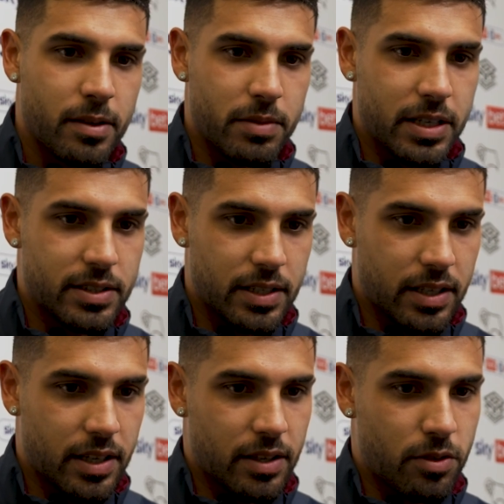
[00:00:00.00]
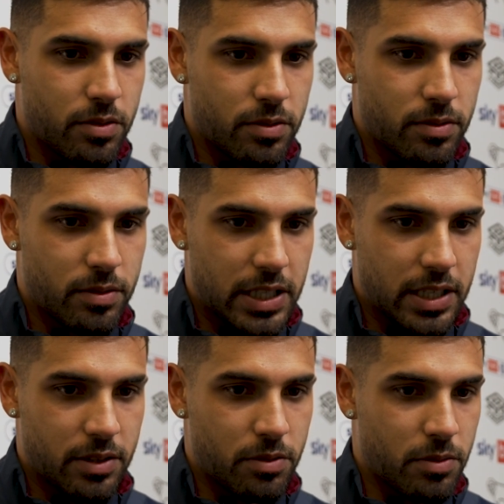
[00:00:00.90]
because I can go I
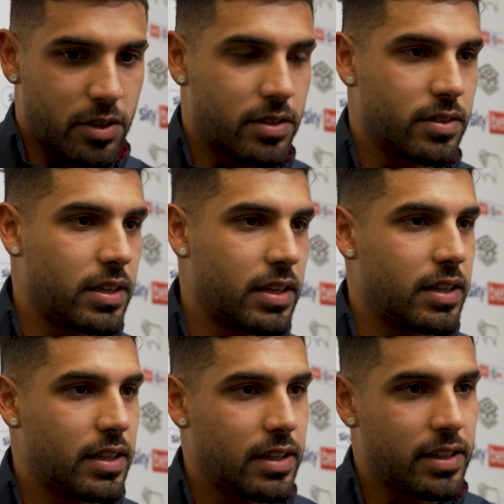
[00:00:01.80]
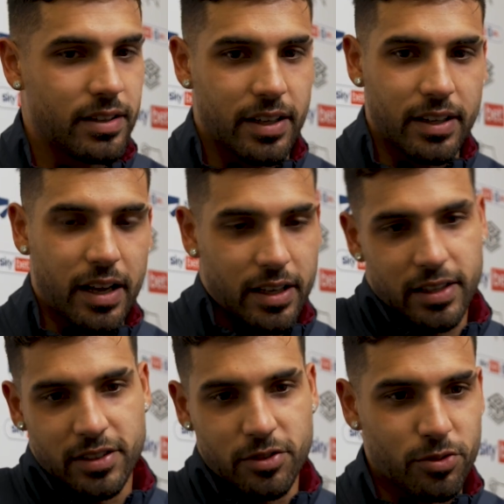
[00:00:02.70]
can go more uh, in the attack
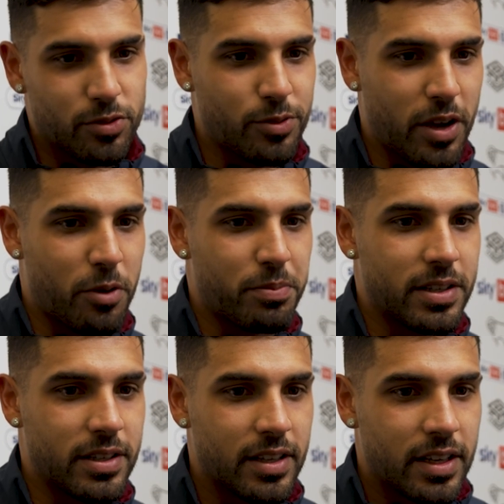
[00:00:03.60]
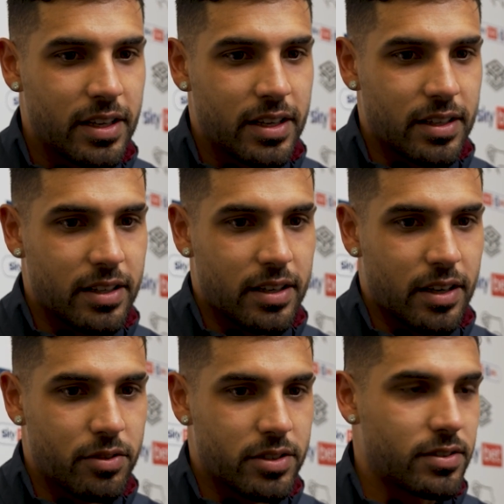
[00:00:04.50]
and to, to help the, the
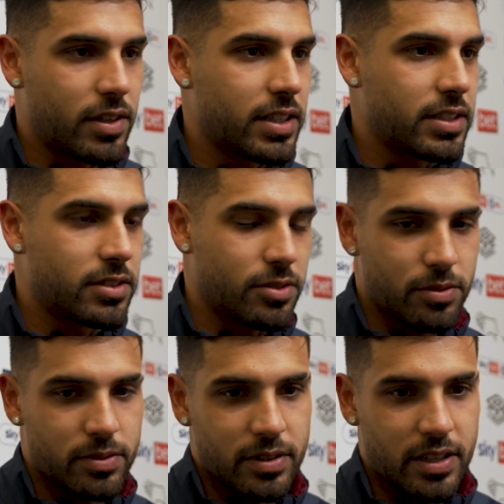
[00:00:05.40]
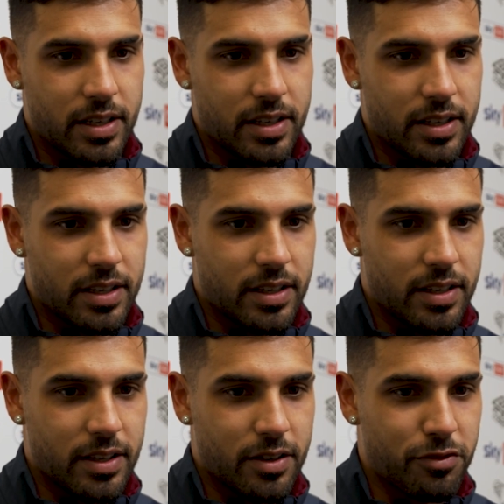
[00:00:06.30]
our strikers. So
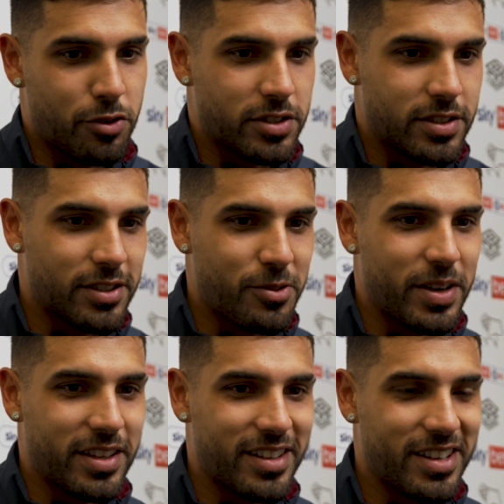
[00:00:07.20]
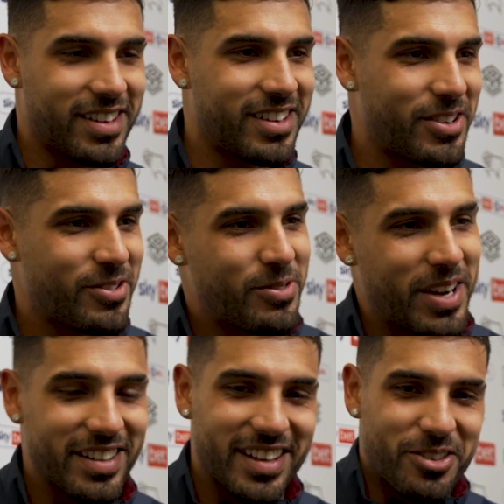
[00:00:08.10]
uh, of course when
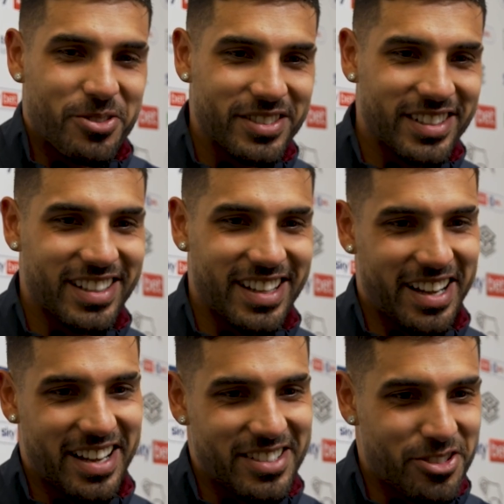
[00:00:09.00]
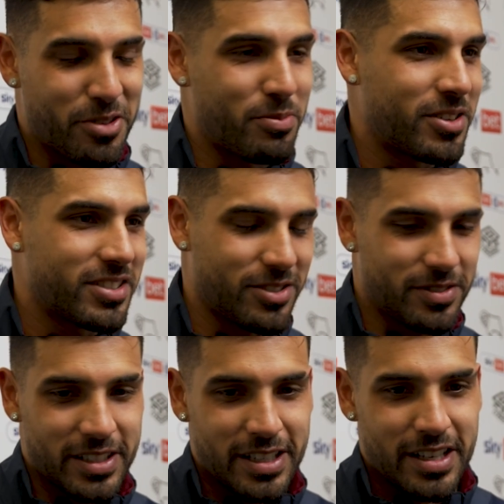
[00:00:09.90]
when I go in the attack, I enjoy more.
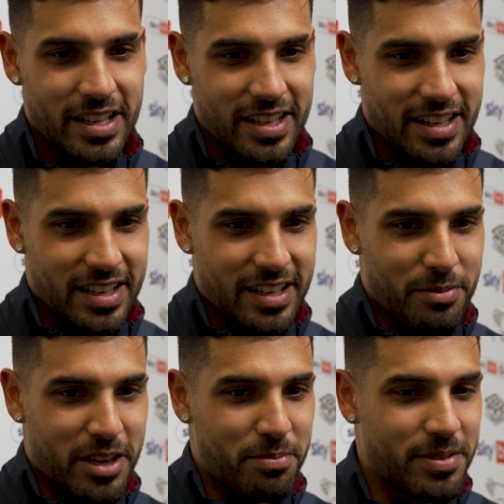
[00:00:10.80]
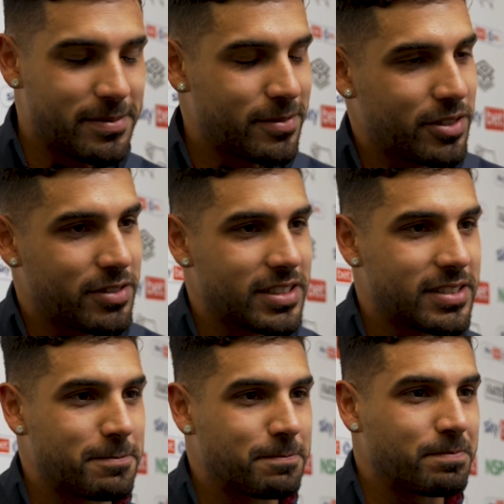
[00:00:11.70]
So uh, I'm happy with
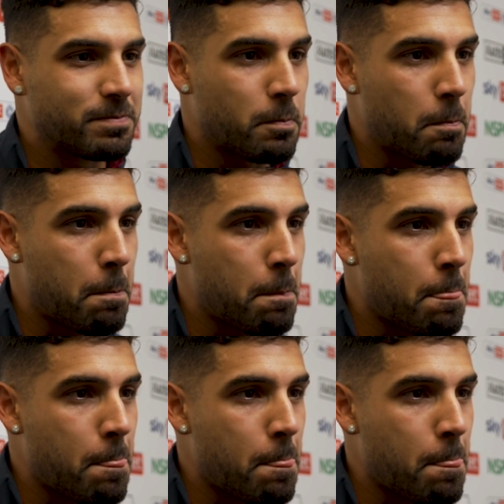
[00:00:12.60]
this. Manchester